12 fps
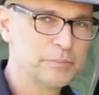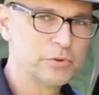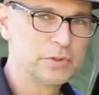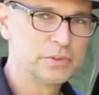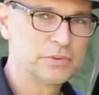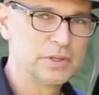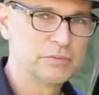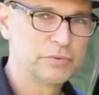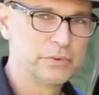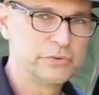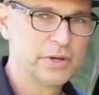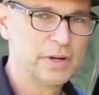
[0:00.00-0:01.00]
time's a good thing
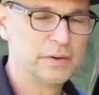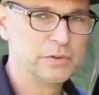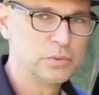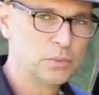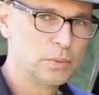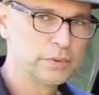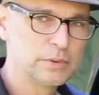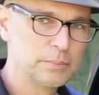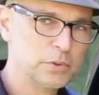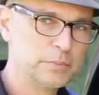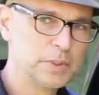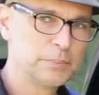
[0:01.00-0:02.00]
for a tire. You want the
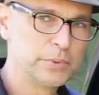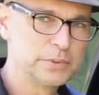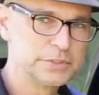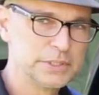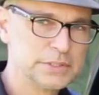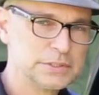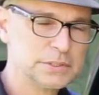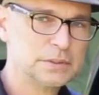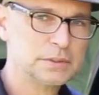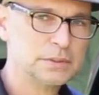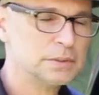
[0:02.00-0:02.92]
blooming process.